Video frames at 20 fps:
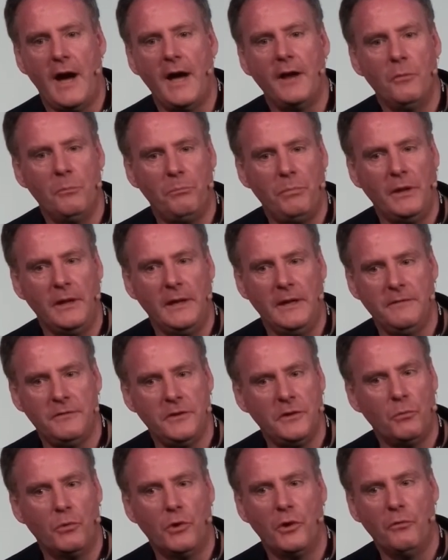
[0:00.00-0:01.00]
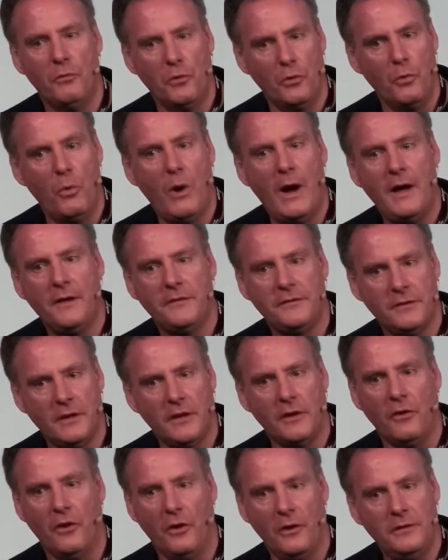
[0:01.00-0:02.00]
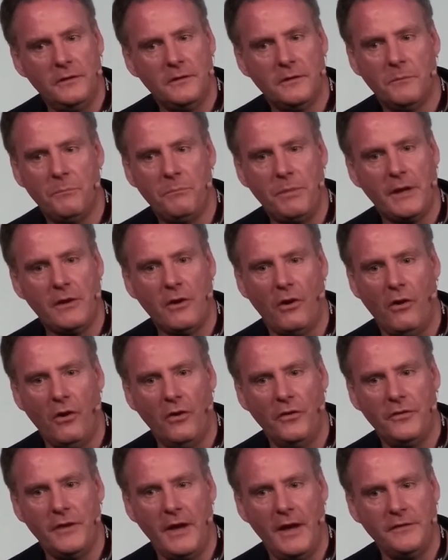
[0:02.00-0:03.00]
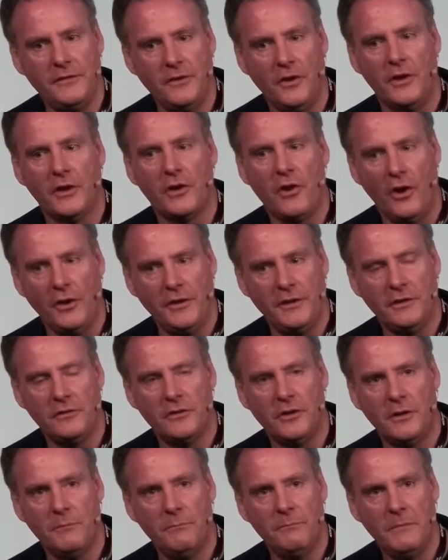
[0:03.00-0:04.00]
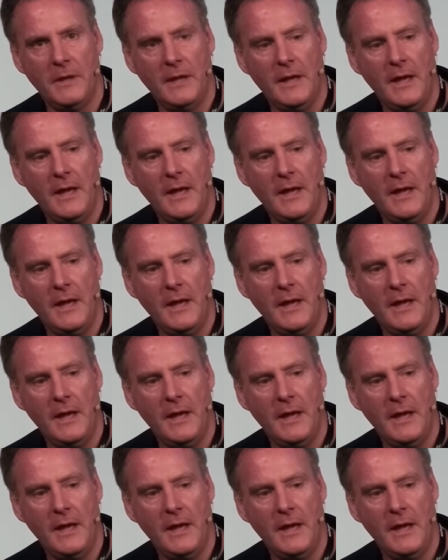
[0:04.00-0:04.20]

I don't believe in the word ROAS at all, because it's not an accounting term.